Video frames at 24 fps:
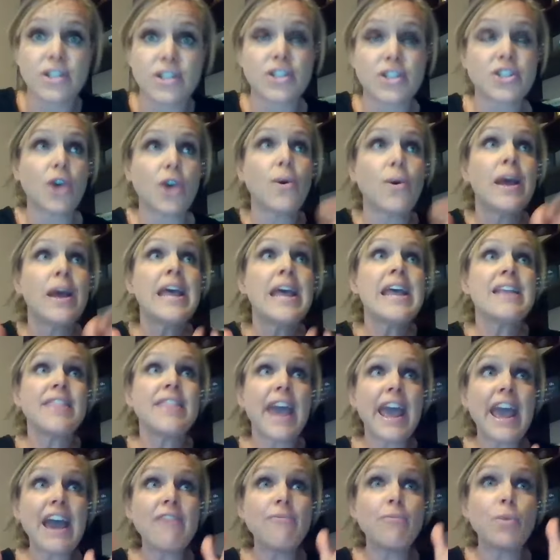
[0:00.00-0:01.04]
And so
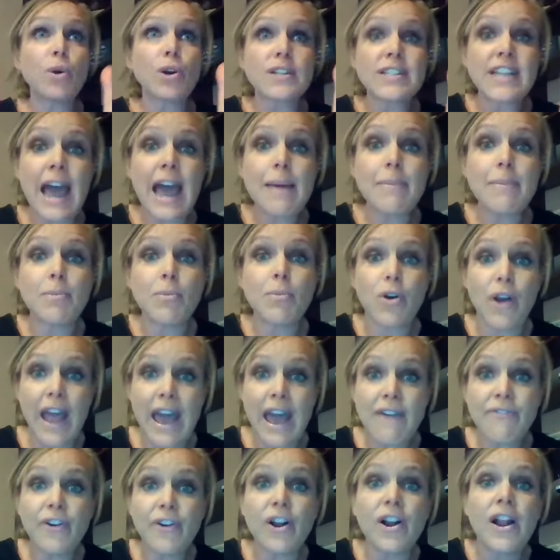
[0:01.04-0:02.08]
they have more time and more
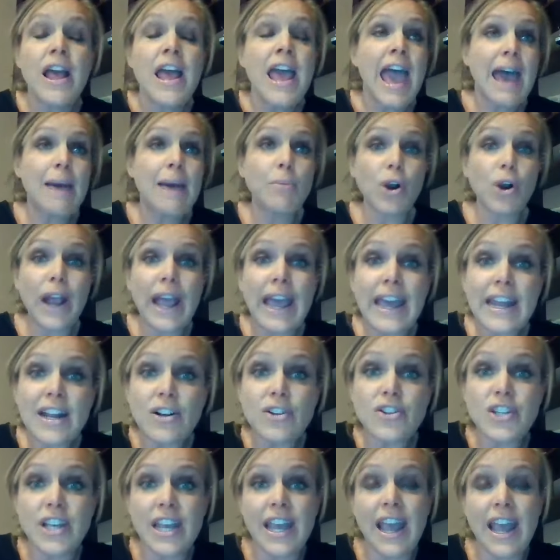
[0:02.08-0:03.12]
effort and more
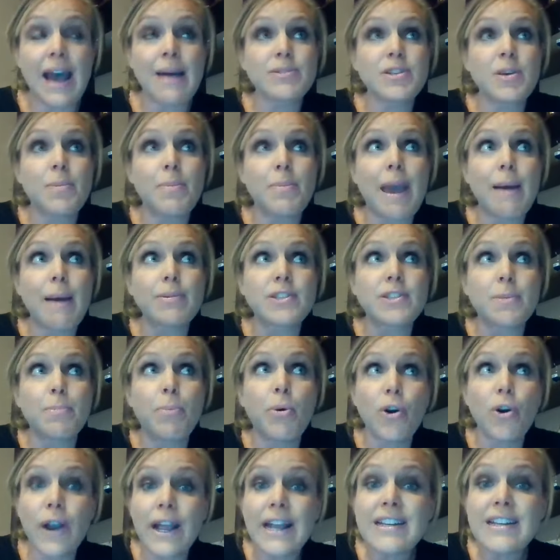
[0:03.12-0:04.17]
energy to be able to
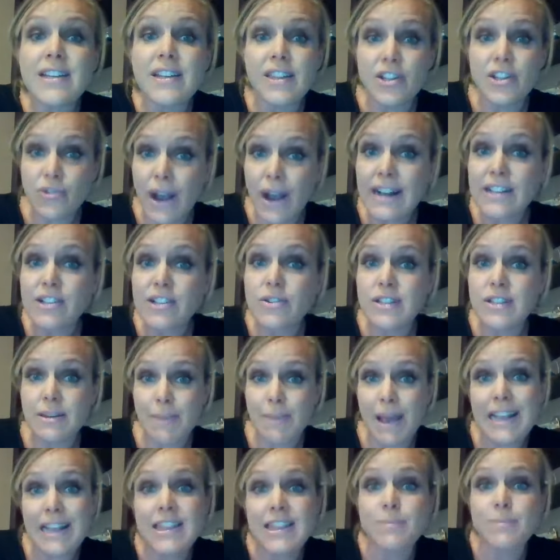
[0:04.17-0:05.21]
pour into the directors
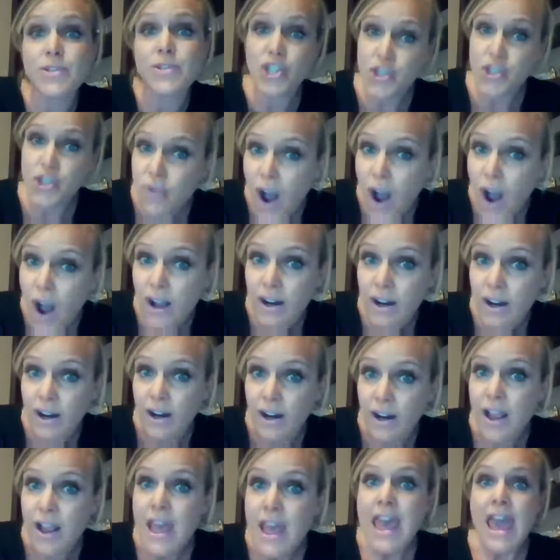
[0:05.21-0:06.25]
and make them
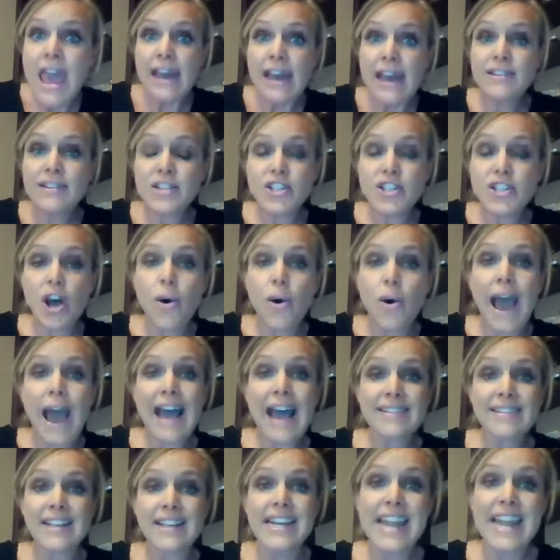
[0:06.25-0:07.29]
stronger. And so
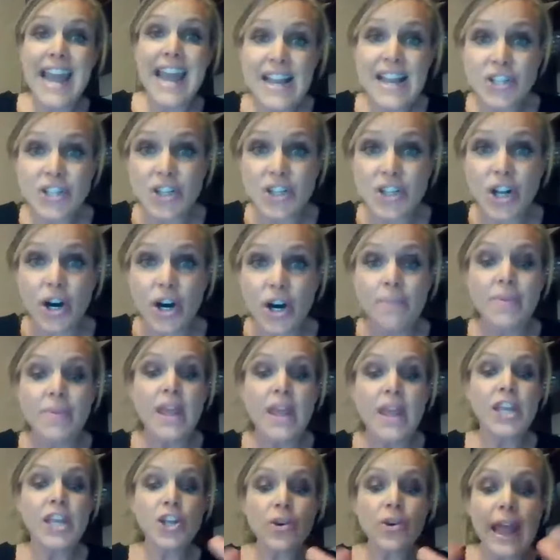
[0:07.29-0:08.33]
as a national,
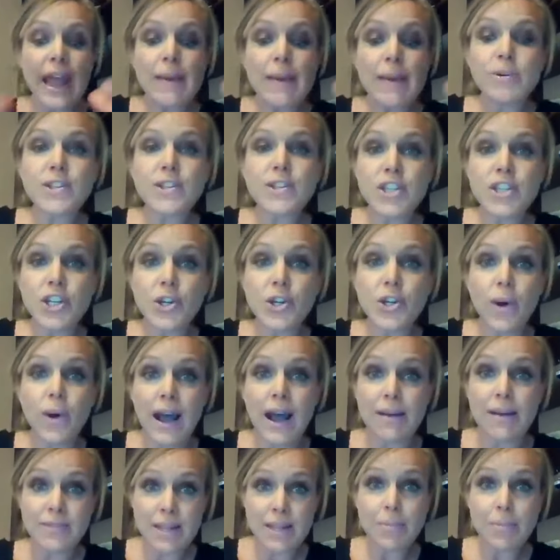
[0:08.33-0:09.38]
you're able to,
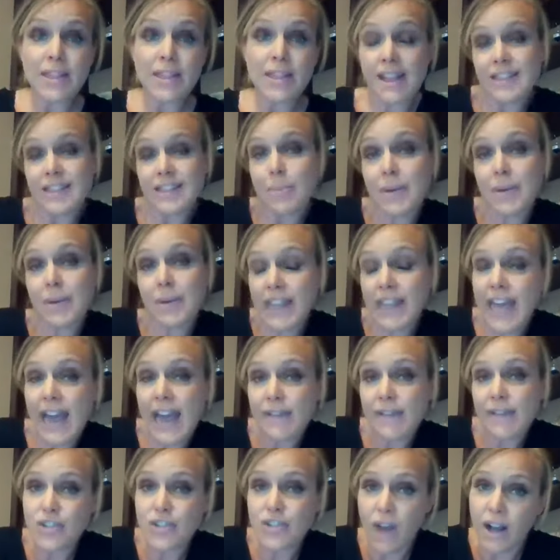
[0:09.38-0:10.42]
they typically
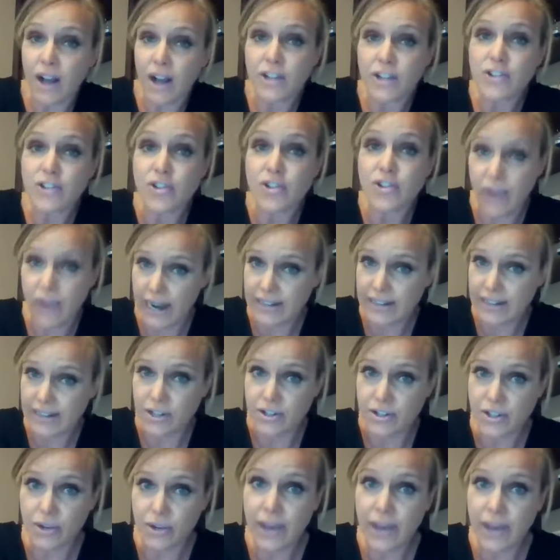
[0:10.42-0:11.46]
have stronger
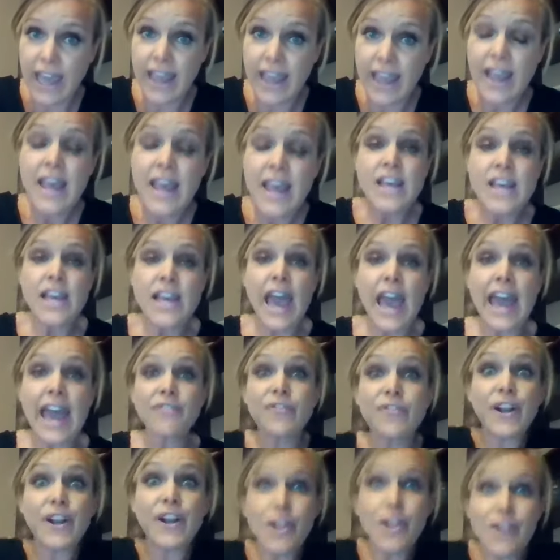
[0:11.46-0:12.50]
directors, okay?
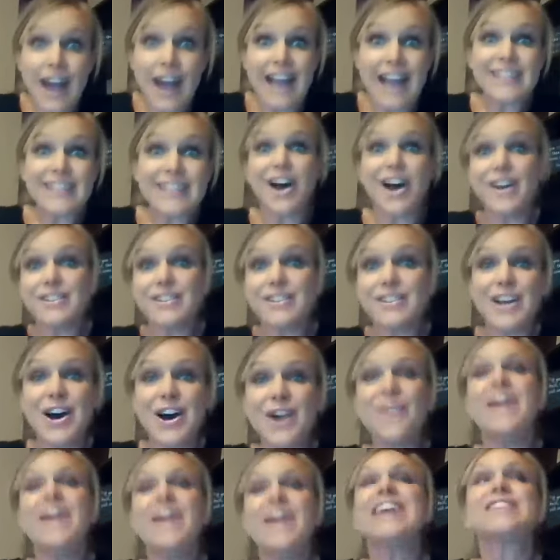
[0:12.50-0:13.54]
And for you guys
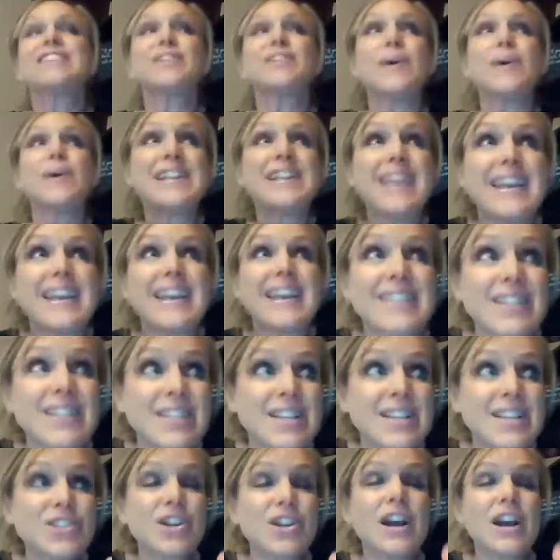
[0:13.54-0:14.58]
also, so it's a
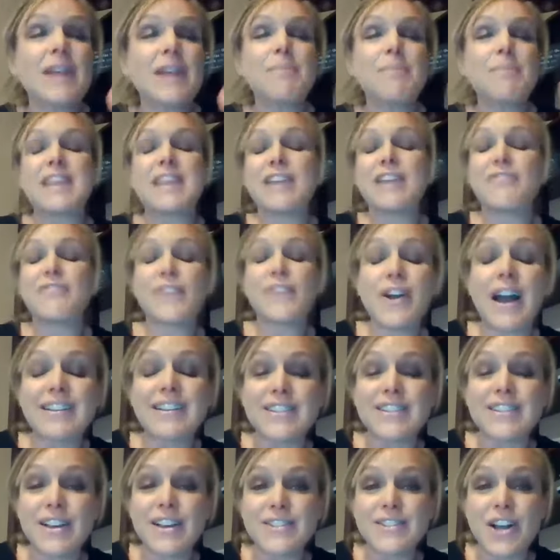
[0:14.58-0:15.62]
sisterhood, but then for you
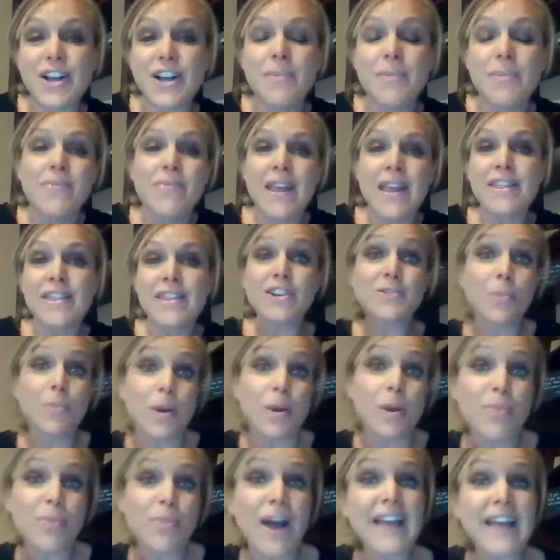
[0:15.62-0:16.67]
guys also, there's
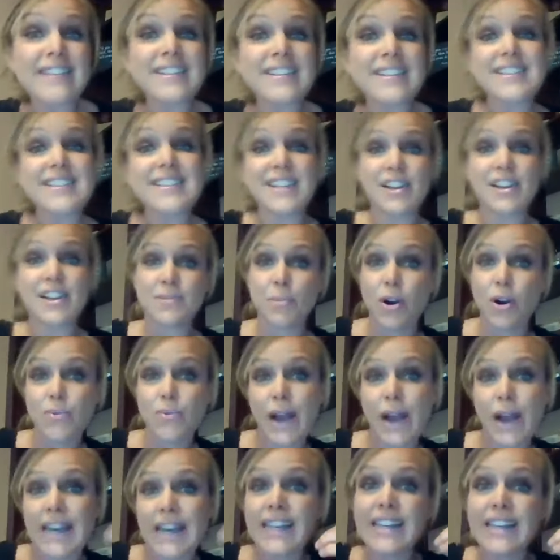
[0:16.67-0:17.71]
more prizes, there's more
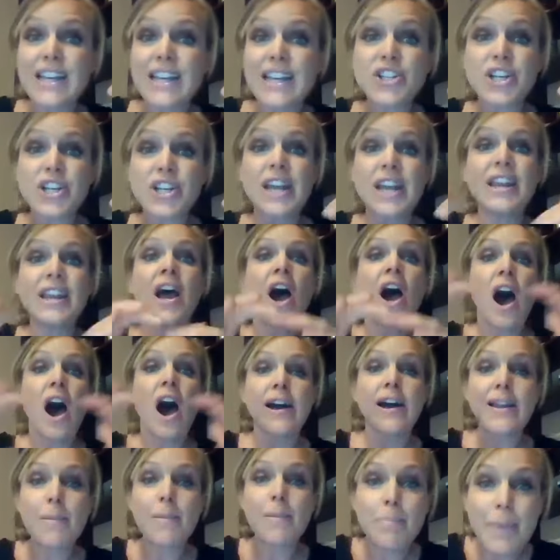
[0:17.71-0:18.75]
recognition
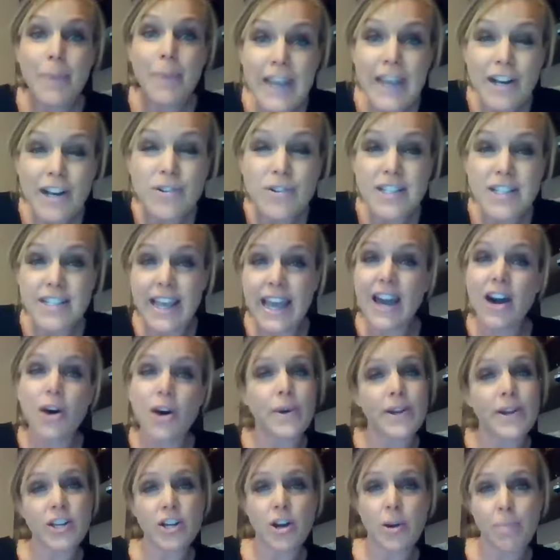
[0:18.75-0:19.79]
on a bigger
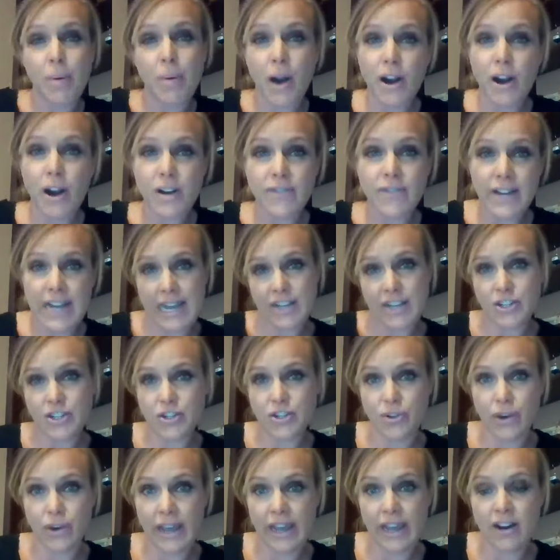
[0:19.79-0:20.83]
scale when you're part of a
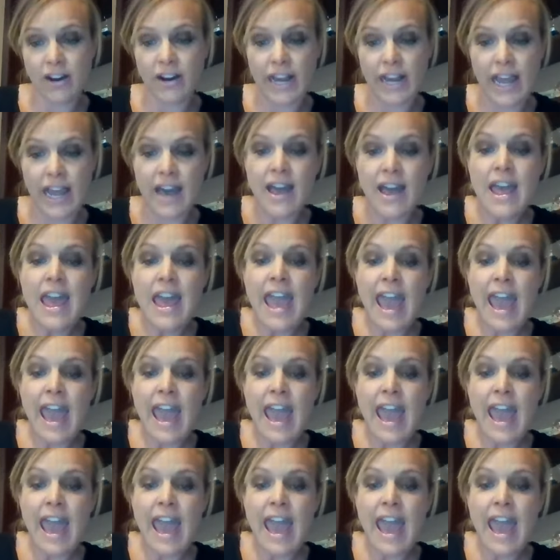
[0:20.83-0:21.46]
national area.